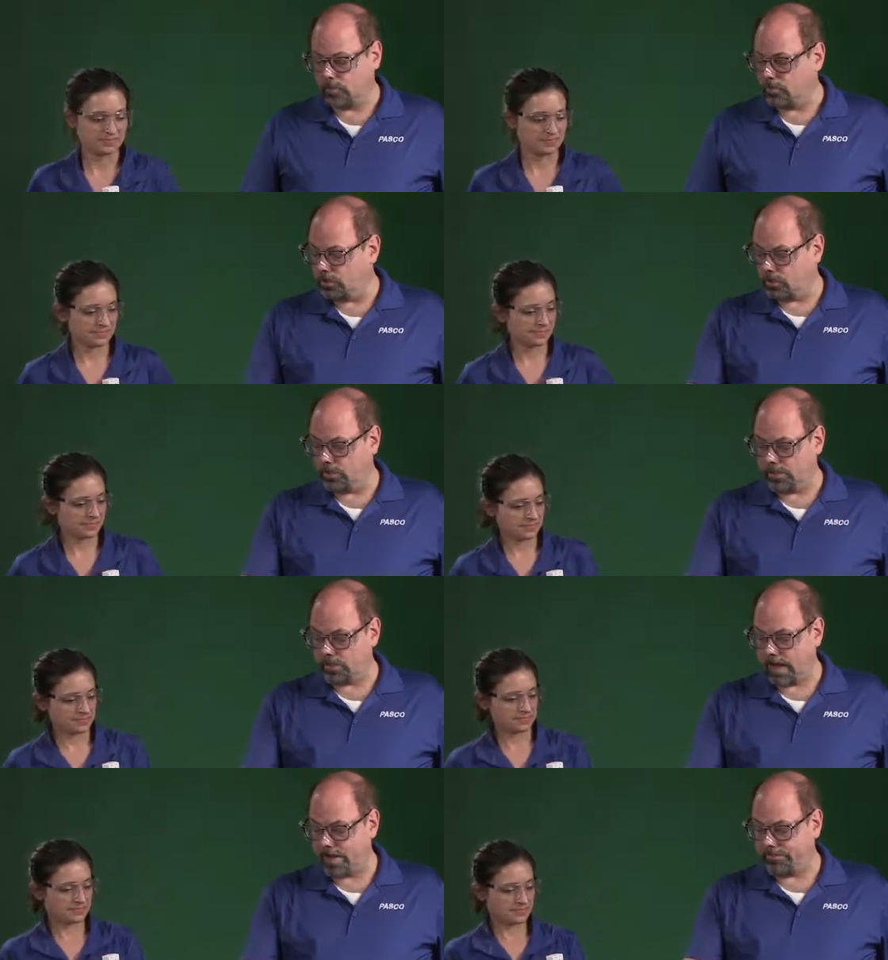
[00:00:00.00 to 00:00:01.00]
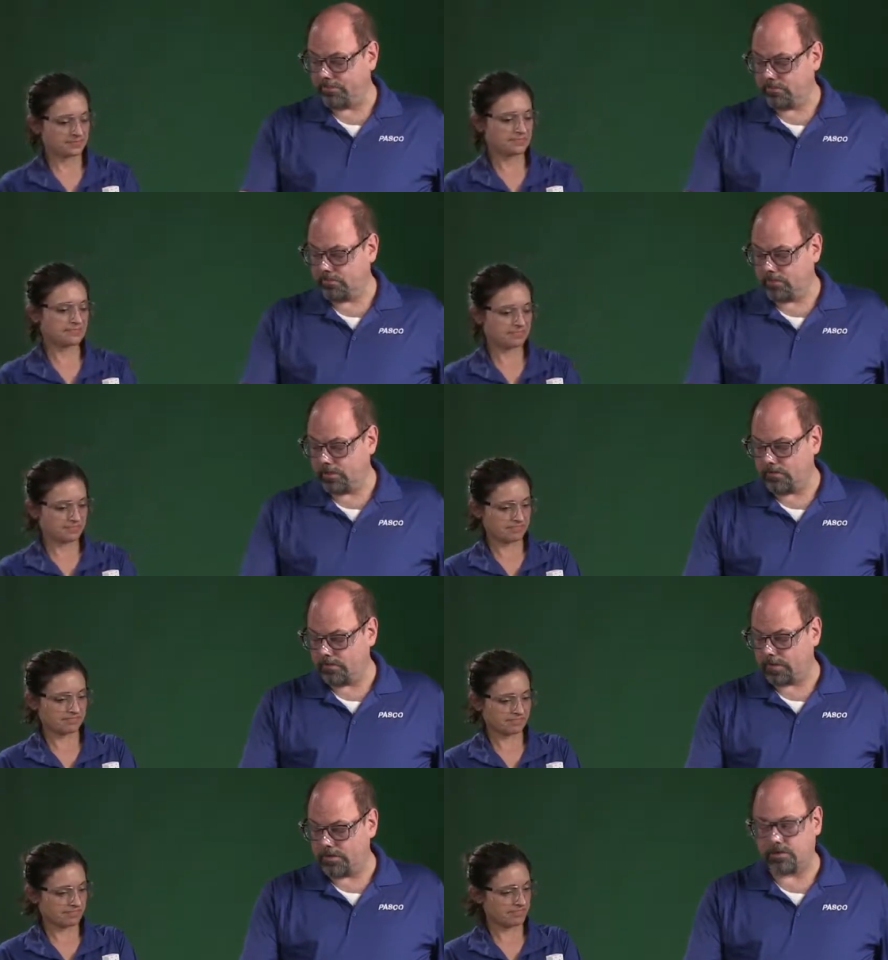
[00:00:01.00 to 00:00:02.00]
Speaker 1: So you just mixed half
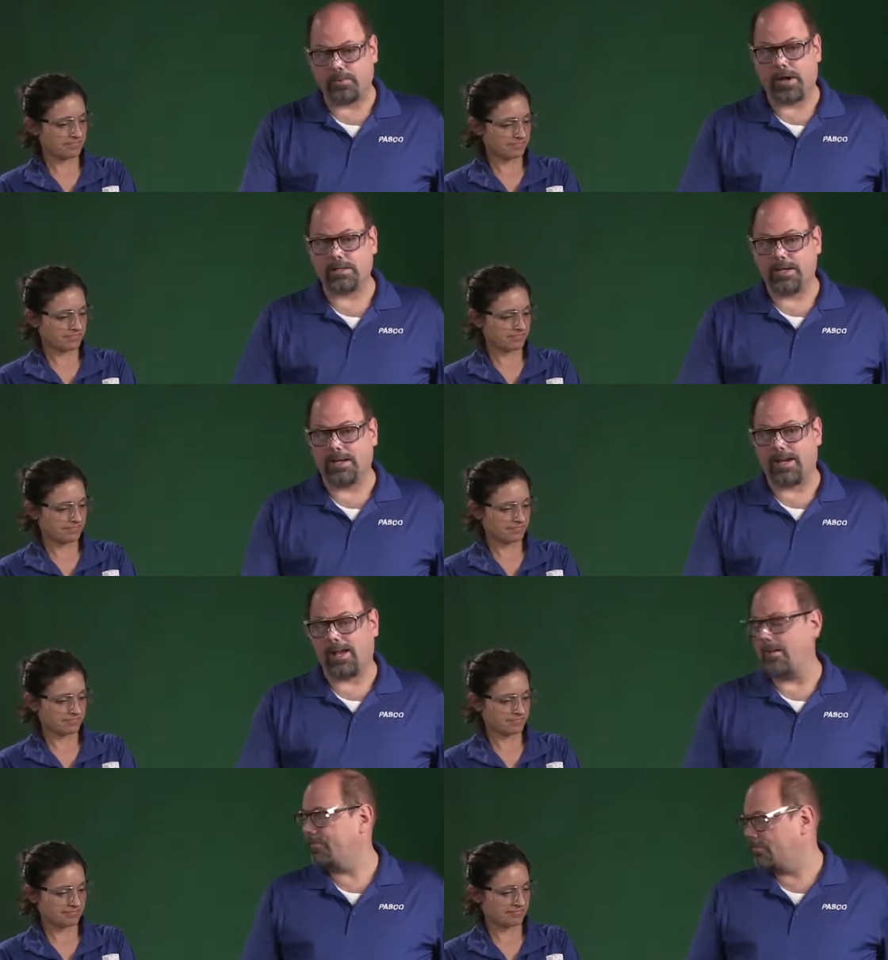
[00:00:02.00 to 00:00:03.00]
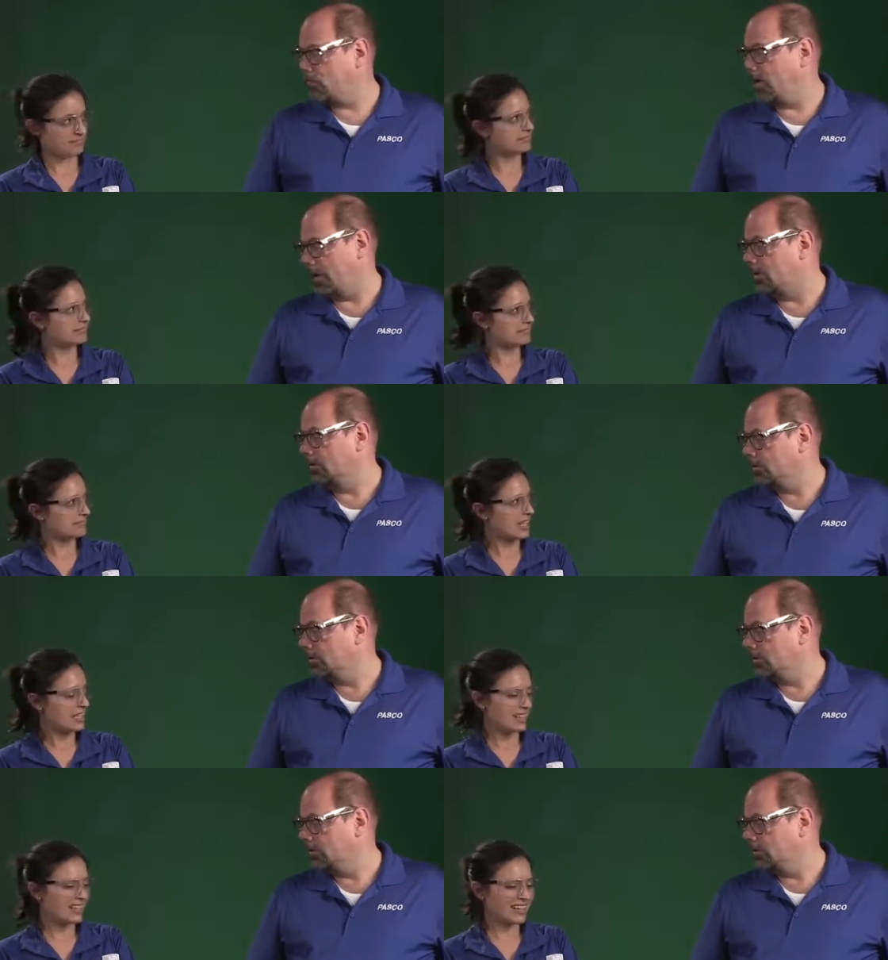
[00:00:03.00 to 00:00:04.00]
of hydrogen peroxide and half water.
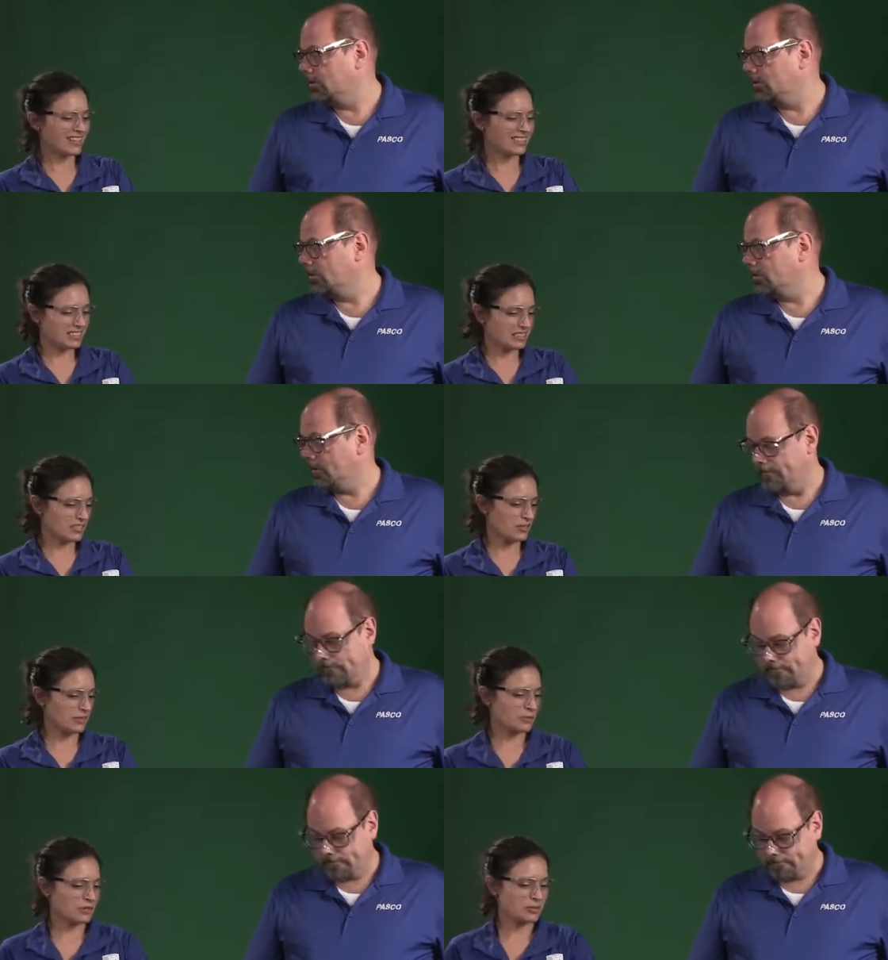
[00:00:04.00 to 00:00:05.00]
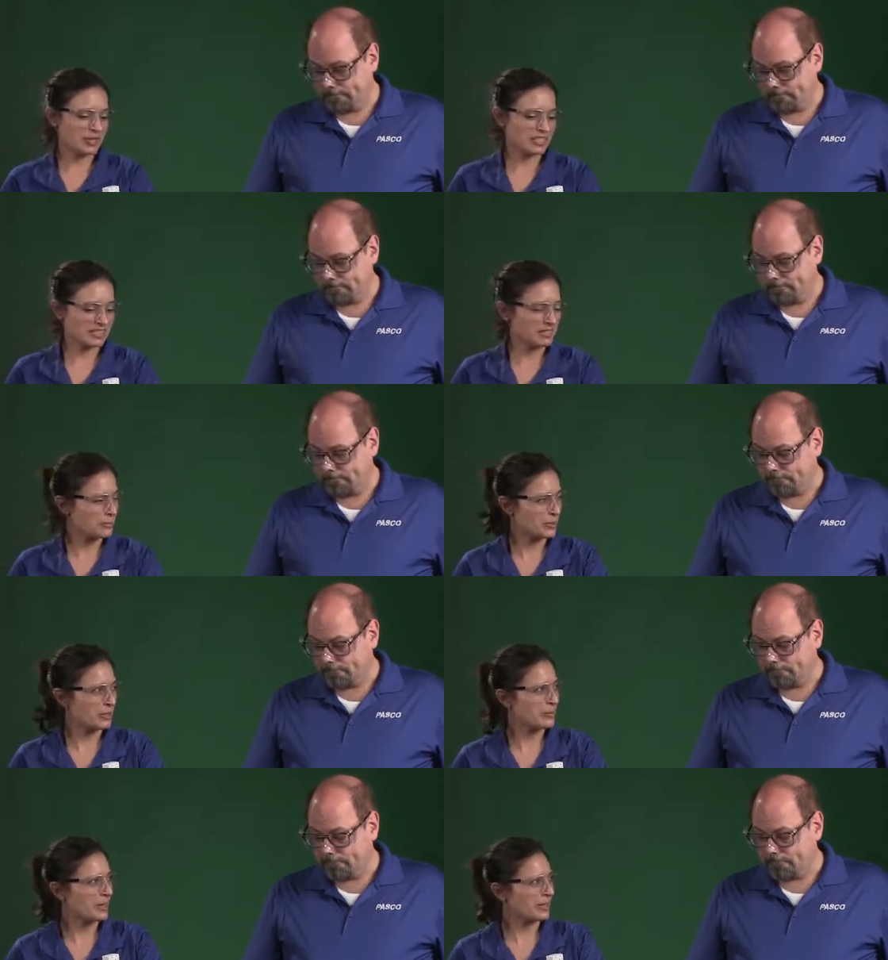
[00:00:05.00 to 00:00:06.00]
Speaker 2: Yeah, and did you ever wonder why is it in a
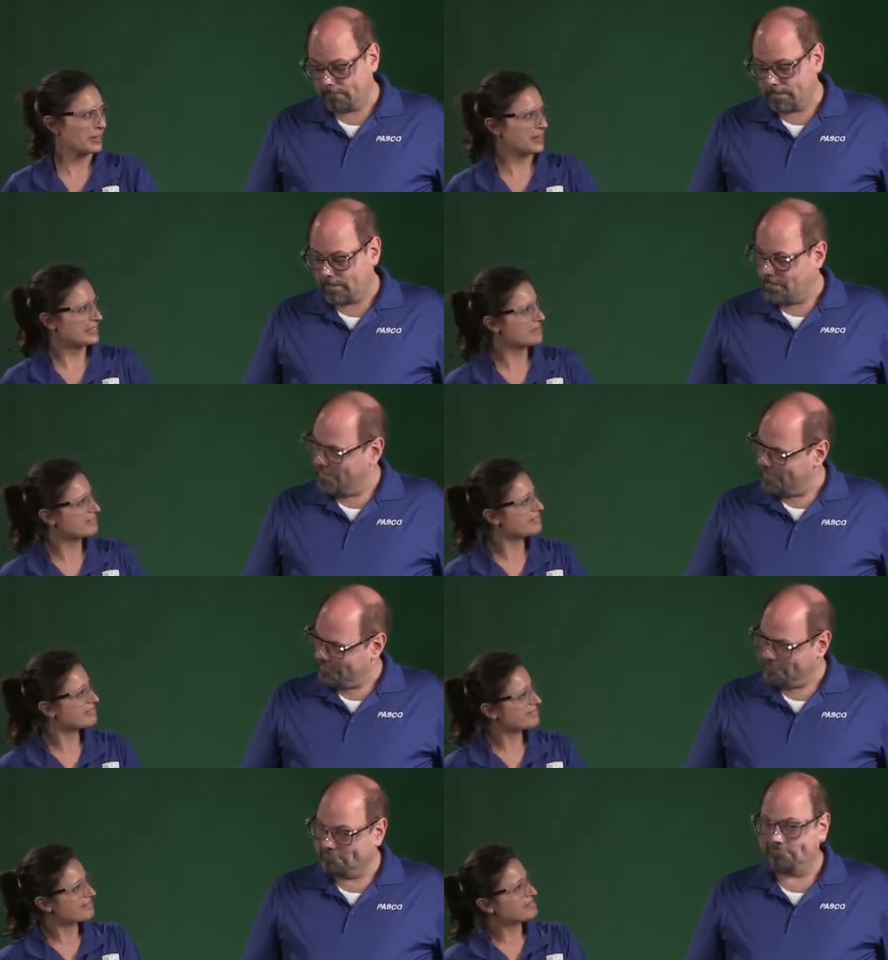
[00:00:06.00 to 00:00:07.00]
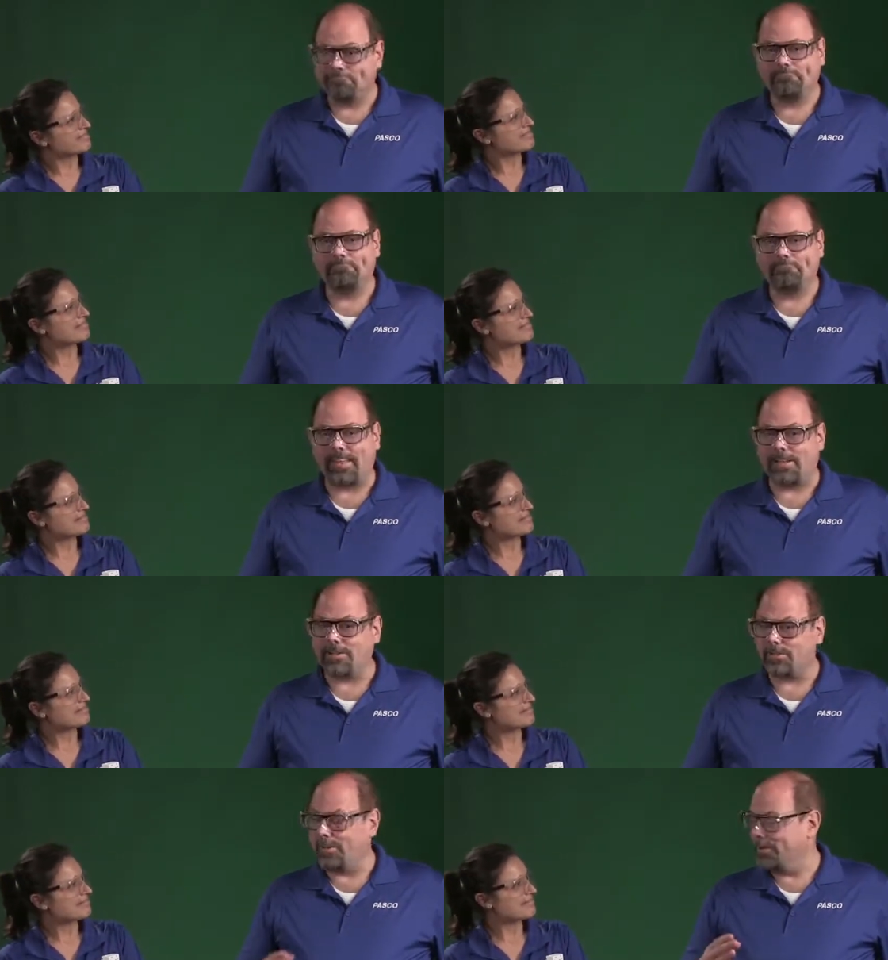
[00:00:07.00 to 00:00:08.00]
brown bottle?
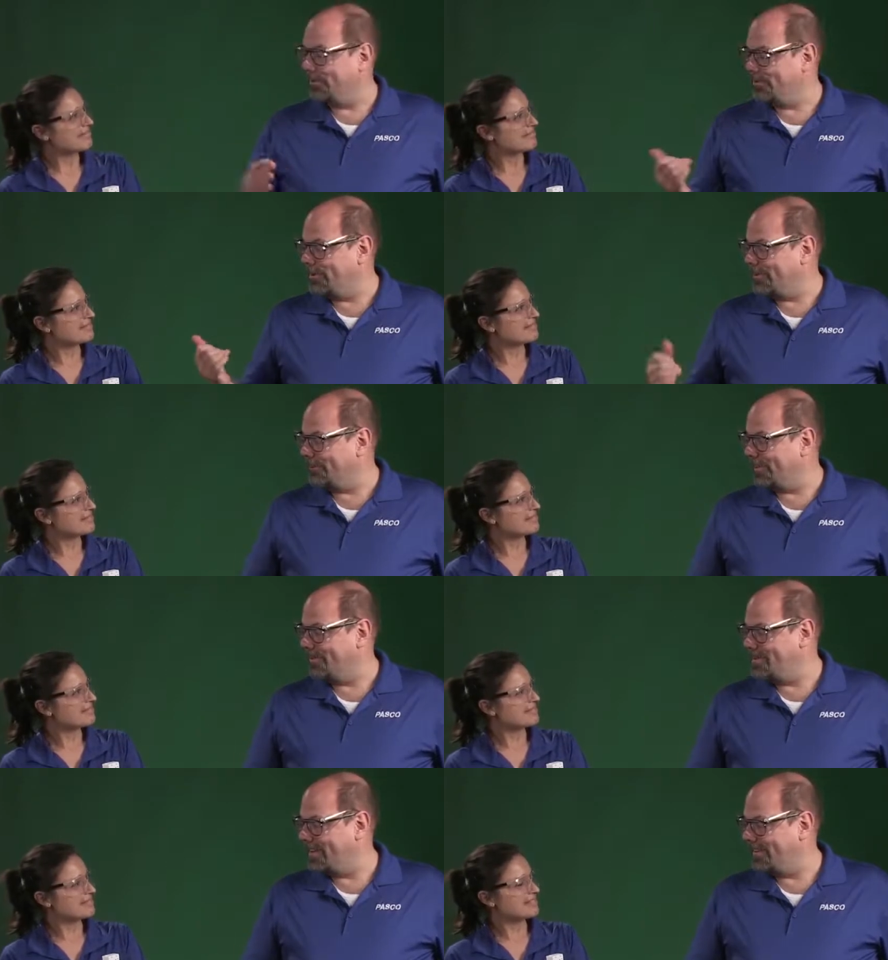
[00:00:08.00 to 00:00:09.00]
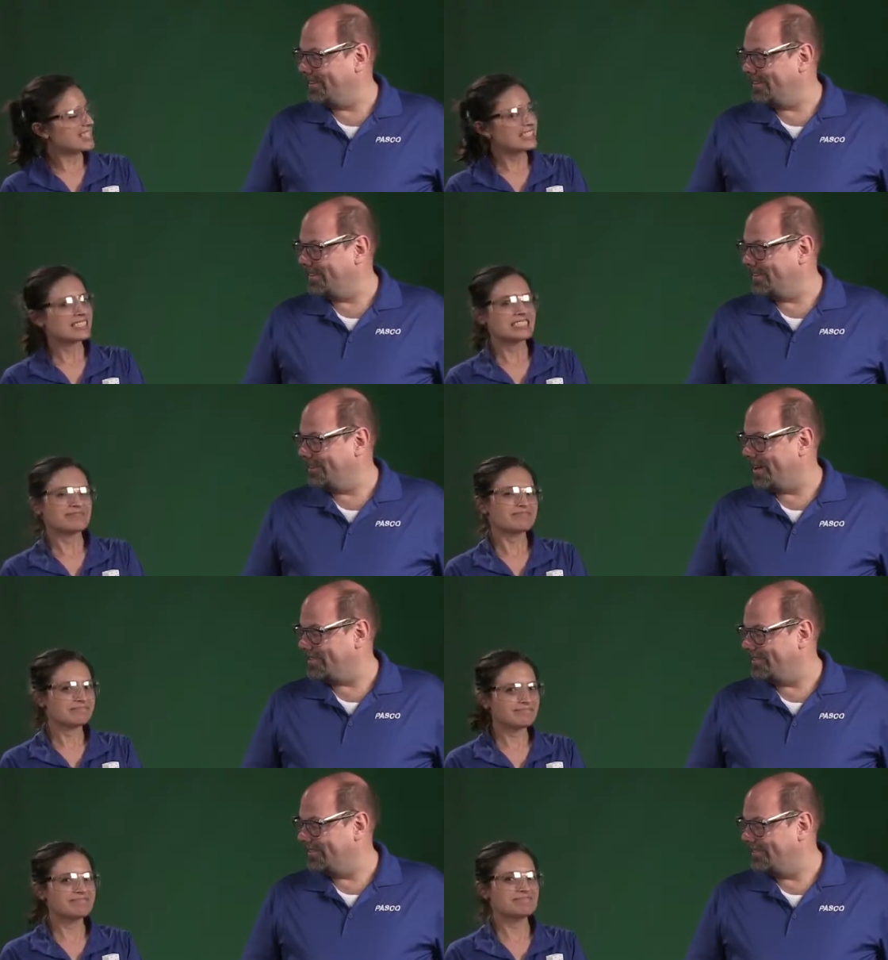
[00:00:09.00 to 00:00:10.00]
Speaker 1: That's going to be a good question for them to, to address.